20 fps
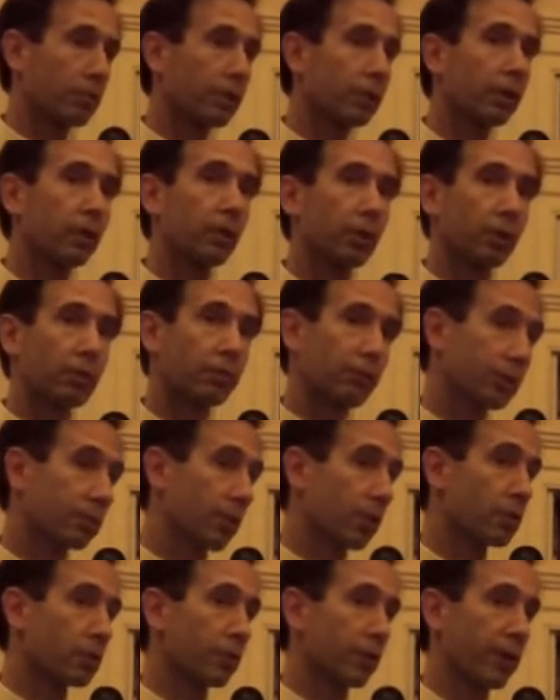really looking for
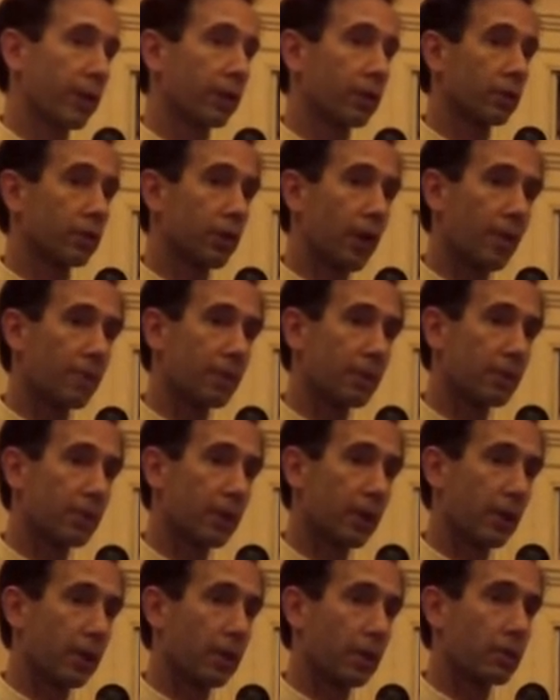grocery-anchored shopping
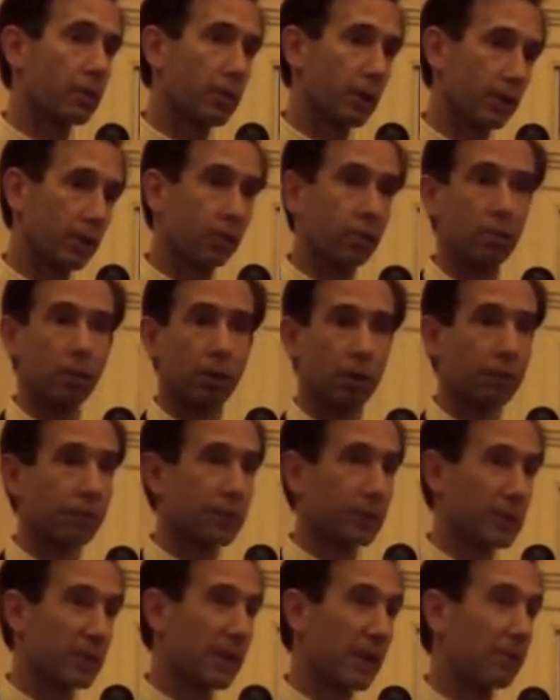centers and looking
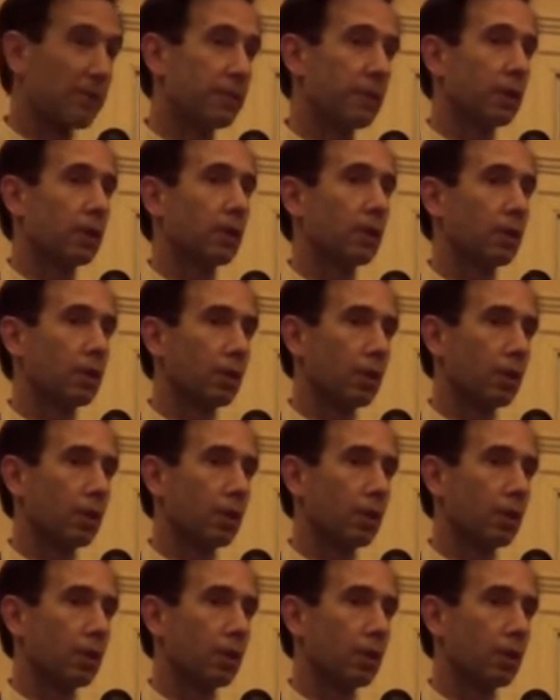for safety.